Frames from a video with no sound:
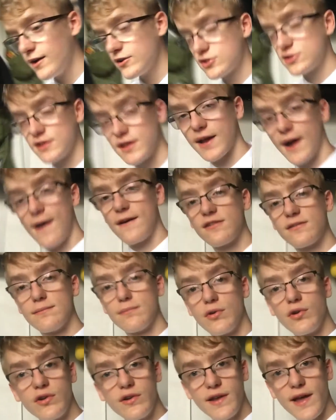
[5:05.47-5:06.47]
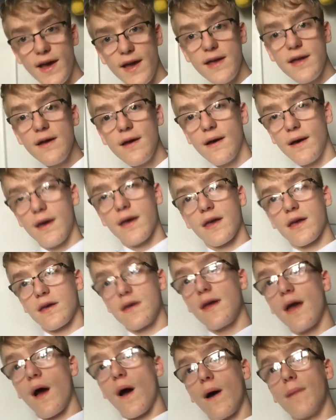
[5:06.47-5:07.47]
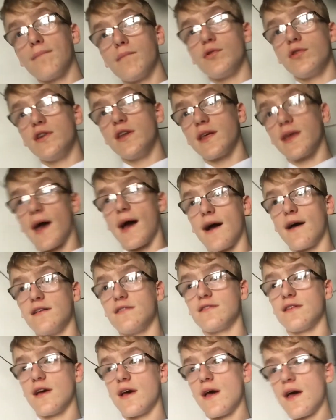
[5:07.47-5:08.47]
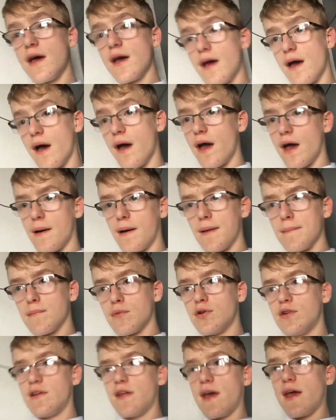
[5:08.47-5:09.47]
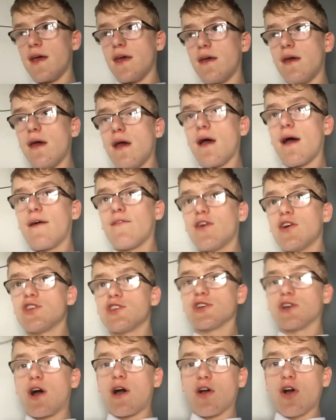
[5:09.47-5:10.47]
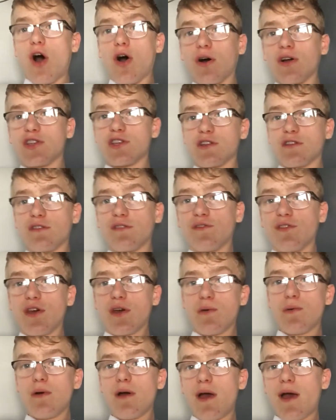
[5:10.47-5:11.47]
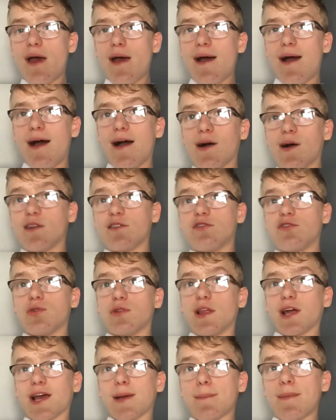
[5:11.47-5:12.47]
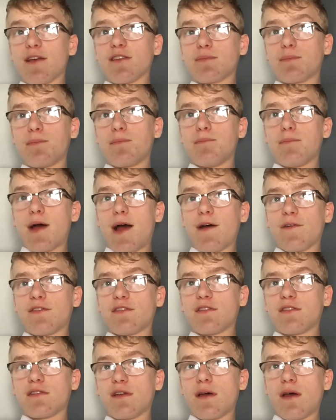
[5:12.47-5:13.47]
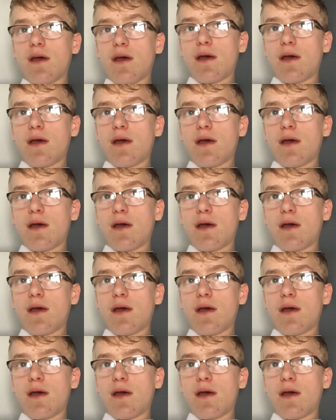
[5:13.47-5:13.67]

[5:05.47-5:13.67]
Actually, guys, Monday. On Monday, guys. Monday, I've actually got a college interview. I went to doing like a maths